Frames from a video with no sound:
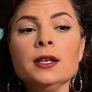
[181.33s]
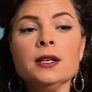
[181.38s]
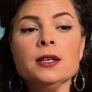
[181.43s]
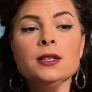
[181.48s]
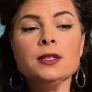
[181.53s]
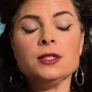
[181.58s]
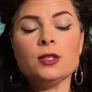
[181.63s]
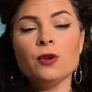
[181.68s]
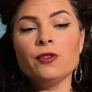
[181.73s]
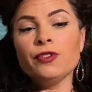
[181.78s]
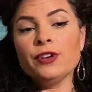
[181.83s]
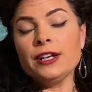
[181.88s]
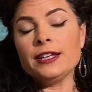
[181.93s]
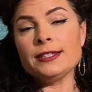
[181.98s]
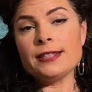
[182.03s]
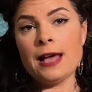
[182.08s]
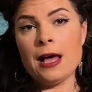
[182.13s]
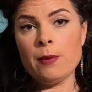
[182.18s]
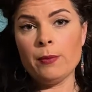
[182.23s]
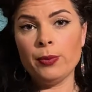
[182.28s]
So for
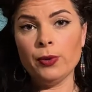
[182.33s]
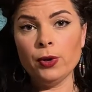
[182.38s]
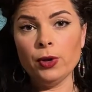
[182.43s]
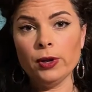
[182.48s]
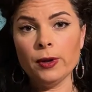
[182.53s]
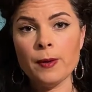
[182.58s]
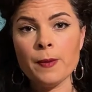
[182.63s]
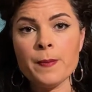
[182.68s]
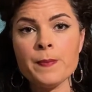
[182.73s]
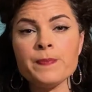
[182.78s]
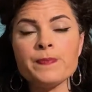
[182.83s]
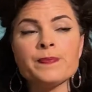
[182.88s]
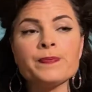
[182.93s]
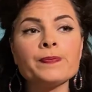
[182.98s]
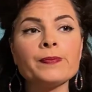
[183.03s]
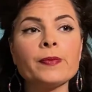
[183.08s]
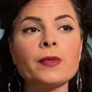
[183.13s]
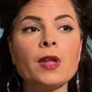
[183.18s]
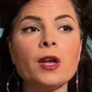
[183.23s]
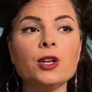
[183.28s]
example,
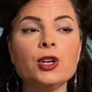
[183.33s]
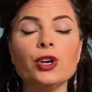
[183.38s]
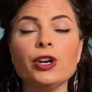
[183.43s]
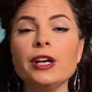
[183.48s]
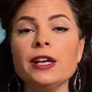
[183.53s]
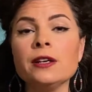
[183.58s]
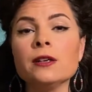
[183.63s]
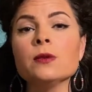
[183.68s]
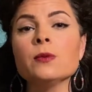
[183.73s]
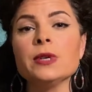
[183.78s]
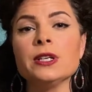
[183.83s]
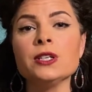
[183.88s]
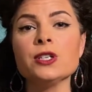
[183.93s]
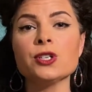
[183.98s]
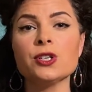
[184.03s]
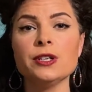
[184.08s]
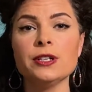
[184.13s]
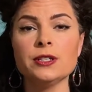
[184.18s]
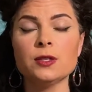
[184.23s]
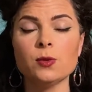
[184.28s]
your inner
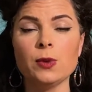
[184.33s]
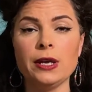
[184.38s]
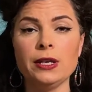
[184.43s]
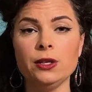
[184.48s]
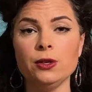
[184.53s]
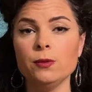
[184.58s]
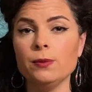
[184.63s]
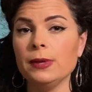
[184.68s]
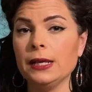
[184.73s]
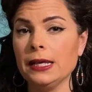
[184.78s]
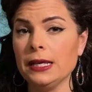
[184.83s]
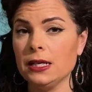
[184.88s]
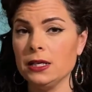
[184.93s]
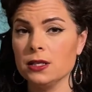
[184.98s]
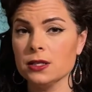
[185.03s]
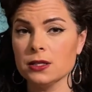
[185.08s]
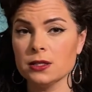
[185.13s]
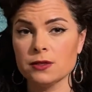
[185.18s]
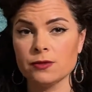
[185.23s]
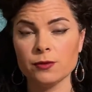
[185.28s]
winter is when you bleed.
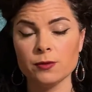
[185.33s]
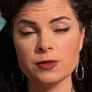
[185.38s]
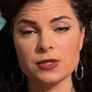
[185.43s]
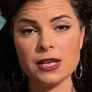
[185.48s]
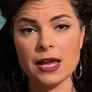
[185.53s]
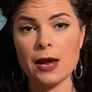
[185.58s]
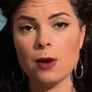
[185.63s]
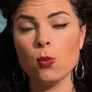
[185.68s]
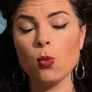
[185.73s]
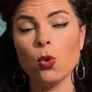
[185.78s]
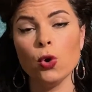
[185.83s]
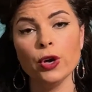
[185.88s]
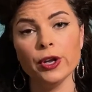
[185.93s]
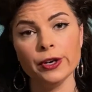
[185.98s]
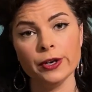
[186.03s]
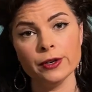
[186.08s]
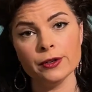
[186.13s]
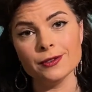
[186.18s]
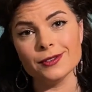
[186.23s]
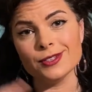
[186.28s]
It's from day
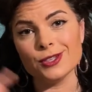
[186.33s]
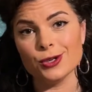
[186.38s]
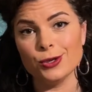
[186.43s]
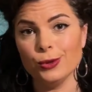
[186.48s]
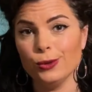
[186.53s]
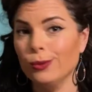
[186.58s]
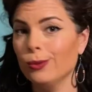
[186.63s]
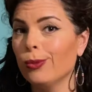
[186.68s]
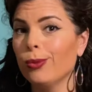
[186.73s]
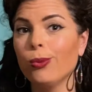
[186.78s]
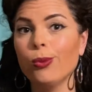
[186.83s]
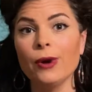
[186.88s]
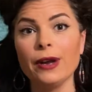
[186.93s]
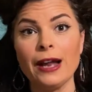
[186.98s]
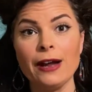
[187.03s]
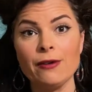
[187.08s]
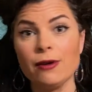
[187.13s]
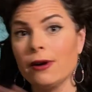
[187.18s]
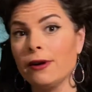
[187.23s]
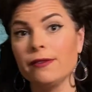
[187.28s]
1 to
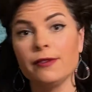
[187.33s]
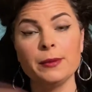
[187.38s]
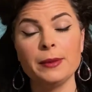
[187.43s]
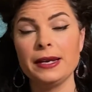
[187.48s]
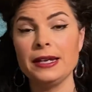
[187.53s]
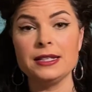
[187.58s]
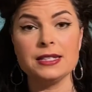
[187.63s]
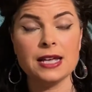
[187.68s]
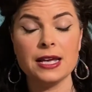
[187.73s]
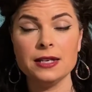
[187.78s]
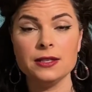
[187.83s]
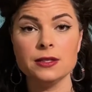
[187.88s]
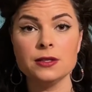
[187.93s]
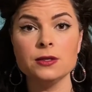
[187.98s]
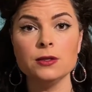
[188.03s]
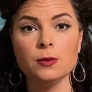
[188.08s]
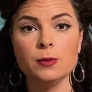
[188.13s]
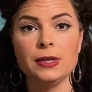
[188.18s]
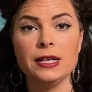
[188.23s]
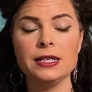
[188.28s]
however many days
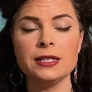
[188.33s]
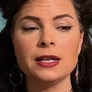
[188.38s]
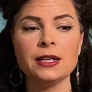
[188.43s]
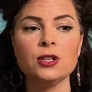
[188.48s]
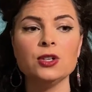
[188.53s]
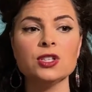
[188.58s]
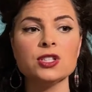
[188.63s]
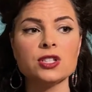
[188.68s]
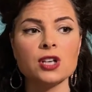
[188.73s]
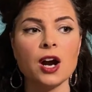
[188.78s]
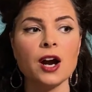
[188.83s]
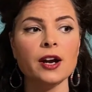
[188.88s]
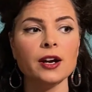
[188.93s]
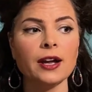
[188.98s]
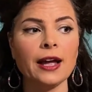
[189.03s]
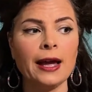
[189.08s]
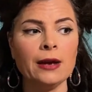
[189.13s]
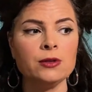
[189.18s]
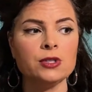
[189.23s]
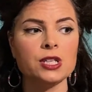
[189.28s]
you bleed. And you start
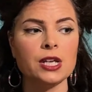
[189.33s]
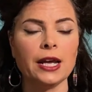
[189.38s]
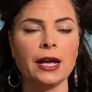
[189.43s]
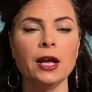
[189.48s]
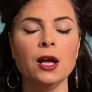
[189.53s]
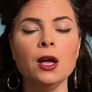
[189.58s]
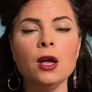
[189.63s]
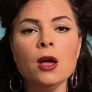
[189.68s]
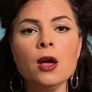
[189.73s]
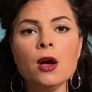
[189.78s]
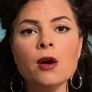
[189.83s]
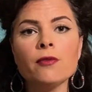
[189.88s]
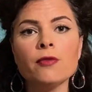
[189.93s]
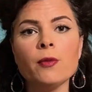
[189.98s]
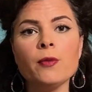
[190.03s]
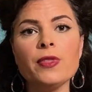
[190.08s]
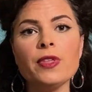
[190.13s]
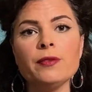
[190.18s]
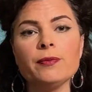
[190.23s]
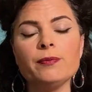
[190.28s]
counting
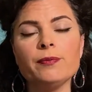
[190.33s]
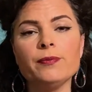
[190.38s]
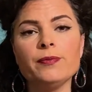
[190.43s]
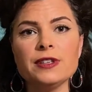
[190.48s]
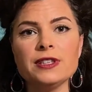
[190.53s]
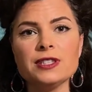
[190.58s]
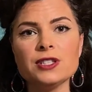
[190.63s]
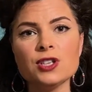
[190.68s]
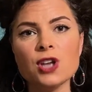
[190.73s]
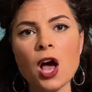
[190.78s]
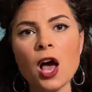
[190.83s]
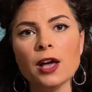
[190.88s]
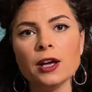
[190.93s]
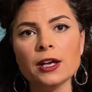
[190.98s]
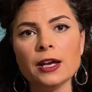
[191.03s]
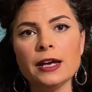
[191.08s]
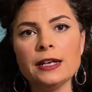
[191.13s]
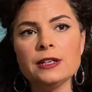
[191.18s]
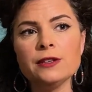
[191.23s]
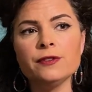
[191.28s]
from it's not
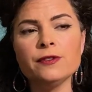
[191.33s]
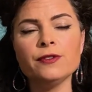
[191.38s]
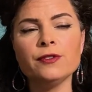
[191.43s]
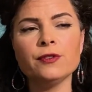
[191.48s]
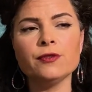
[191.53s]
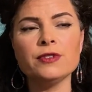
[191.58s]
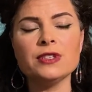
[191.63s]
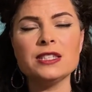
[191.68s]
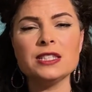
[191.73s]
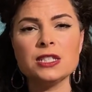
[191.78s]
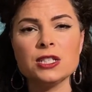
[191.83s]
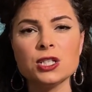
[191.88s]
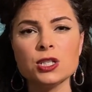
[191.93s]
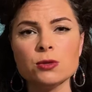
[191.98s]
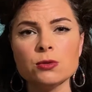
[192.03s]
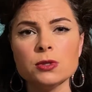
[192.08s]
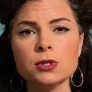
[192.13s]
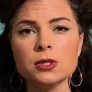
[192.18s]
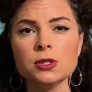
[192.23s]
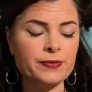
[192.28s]
kind of the
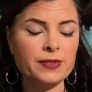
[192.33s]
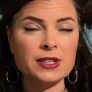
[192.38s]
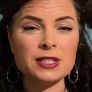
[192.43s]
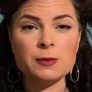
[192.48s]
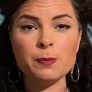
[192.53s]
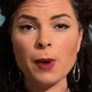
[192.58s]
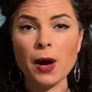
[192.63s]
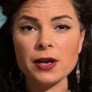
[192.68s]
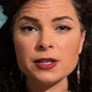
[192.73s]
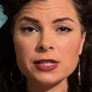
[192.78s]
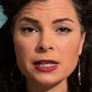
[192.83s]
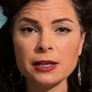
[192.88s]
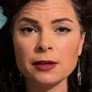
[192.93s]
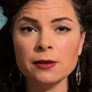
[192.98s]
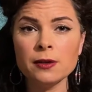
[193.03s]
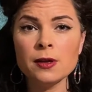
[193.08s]
residual spotting,